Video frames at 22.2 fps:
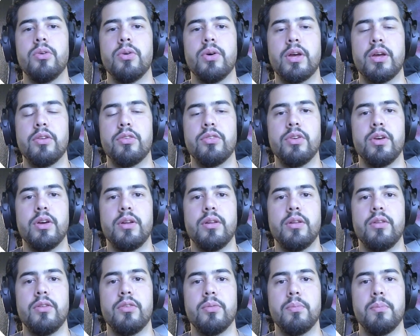like I
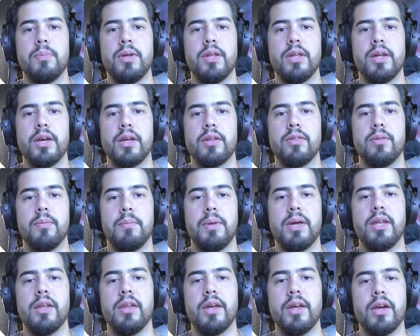said, this can be like the
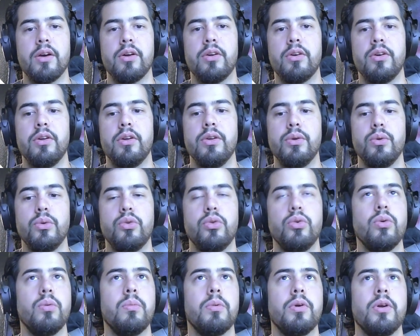main link under your
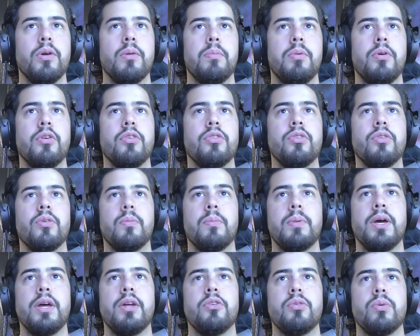YouTube or your personal
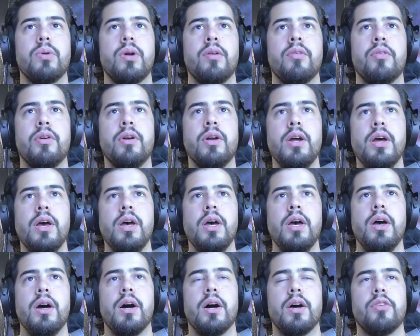page, whatever.
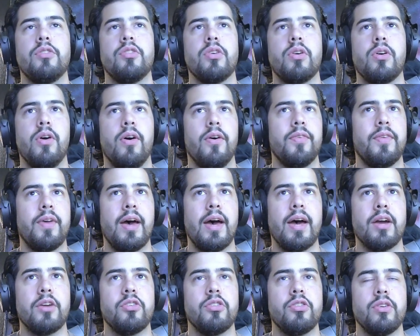It's your call to
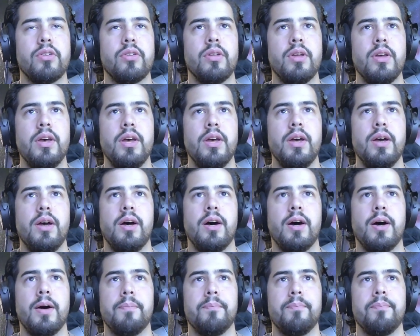action.
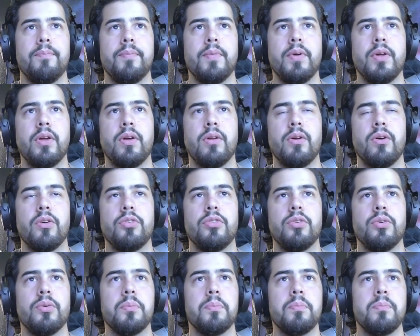And you can
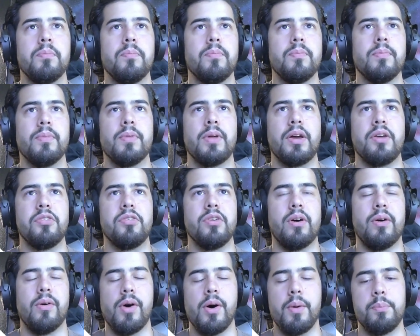also, like I
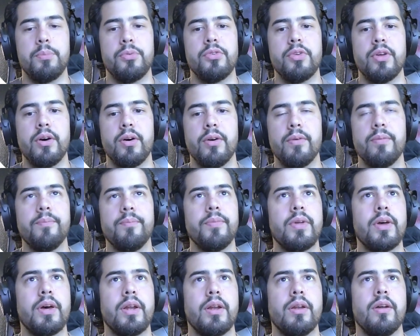said, upsell
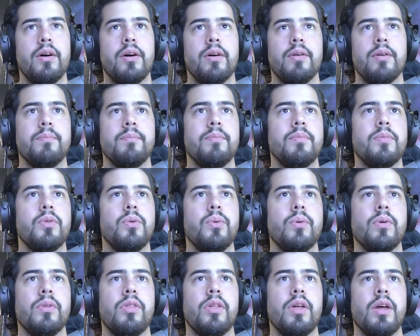and do
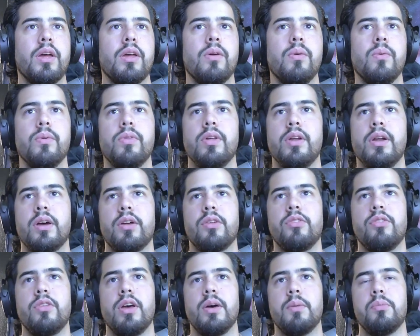a thank you with the next
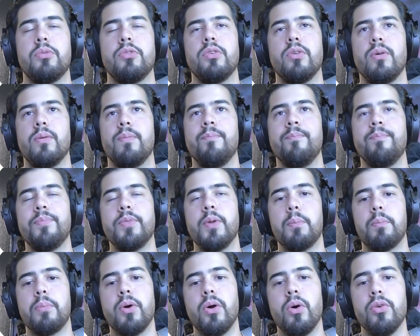step. So the
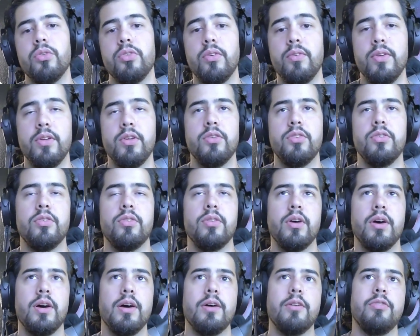pros of this
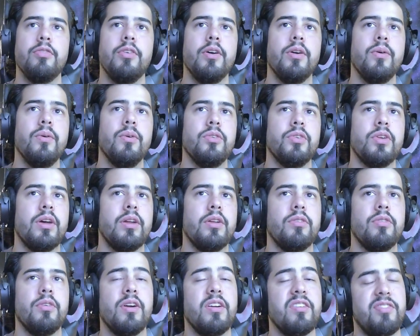funnel is that
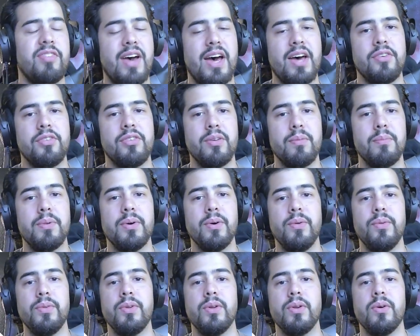it's very fast to
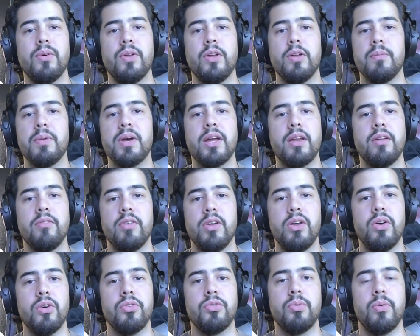build. You don't need to make any
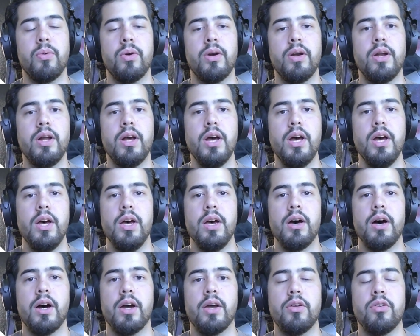videos for it.
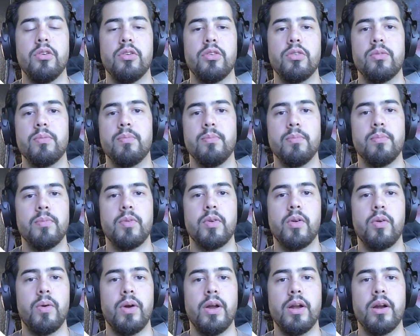You just
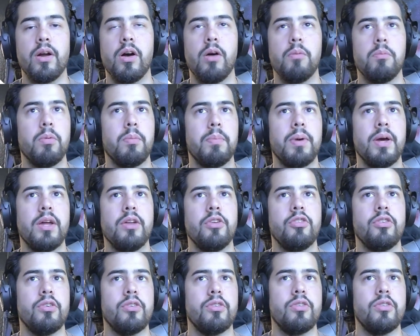create a couple
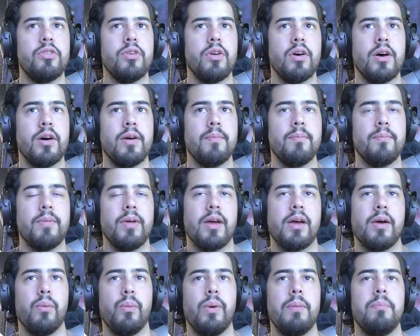pages,
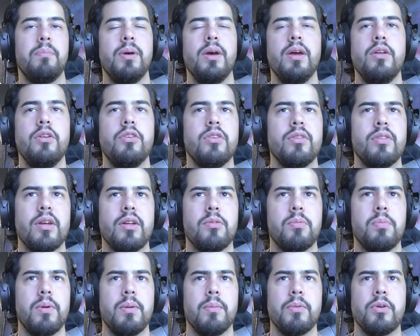make a web page, and that's
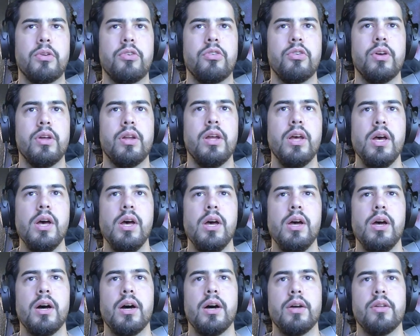pretty much it.
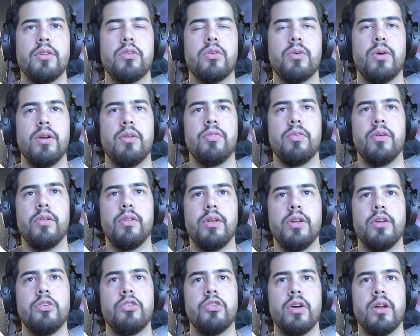It's great for
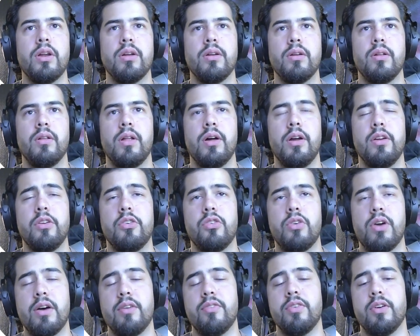lead gen and a lot of
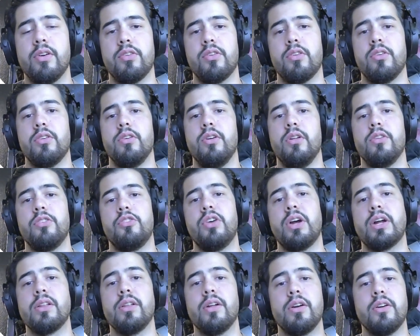traffic. It's going to
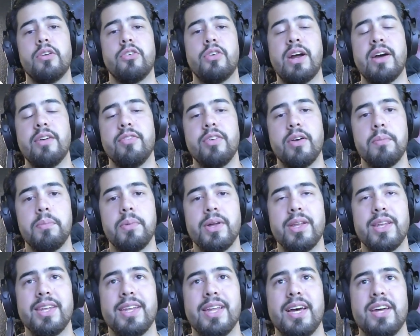attract a lot of traffic,
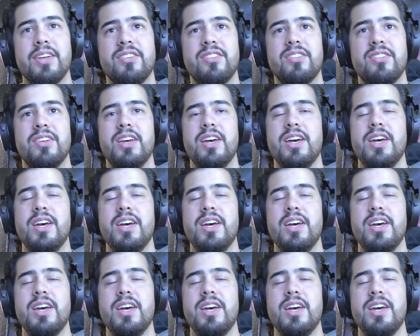but less